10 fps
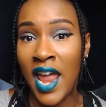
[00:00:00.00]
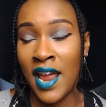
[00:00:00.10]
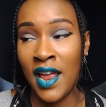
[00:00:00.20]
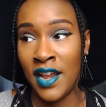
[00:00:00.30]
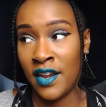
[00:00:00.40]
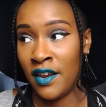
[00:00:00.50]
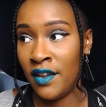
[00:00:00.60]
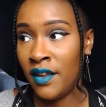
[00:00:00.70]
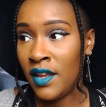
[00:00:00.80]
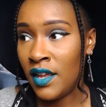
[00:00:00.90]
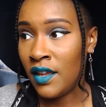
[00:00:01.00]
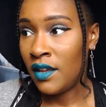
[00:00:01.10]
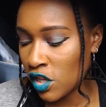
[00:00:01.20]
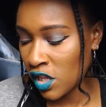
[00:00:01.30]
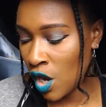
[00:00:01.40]
and
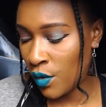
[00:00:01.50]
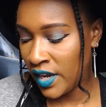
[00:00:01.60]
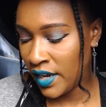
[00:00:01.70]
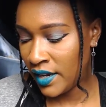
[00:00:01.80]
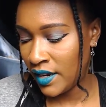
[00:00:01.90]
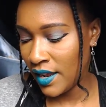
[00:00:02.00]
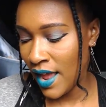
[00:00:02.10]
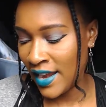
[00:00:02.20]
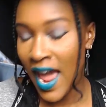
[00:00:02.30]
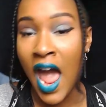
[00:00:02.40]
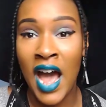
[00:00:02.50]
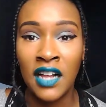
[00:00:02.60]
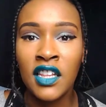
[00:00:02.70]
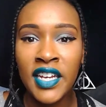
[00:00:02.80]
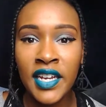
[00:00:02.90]
Chloe and
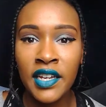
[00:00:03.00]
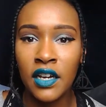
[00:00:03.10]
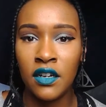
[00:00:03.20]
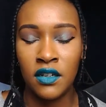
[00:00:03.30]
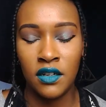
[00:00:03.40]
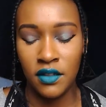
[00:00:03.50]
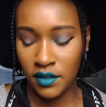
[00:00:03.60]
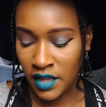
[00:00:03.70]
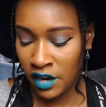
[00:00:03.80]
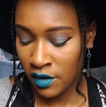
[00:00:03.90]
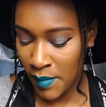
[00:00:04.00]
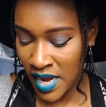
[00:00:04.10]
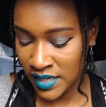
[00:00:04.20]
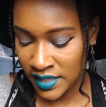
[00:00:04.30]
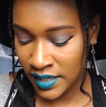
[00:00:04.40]
Halle. Oh, they're
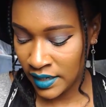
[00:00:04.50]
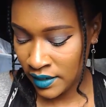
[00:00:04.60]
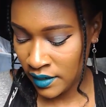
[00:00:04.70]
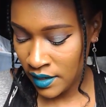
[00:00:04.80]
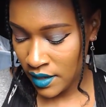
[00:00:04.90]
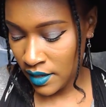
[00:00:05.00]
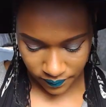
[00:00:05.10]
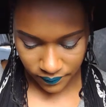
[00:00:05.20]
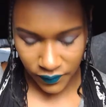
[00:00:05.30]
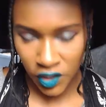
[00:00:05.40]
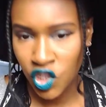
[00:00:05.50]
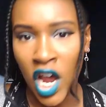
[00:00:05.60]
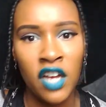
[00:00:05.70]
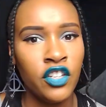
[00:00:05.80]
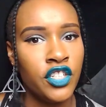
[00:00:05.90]
amazing.
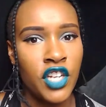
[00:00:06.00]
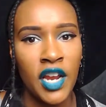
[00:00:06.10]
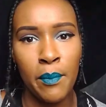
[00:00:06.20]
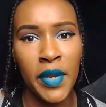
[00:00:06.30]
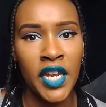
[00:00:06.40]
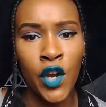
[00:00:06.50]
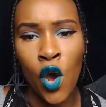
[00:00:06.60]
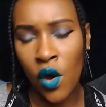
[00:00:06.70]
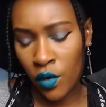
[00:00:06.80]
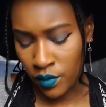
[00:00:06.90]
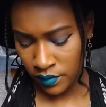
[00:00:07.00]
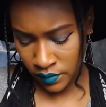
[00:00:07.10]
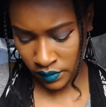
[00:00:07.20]
Childish Gambino,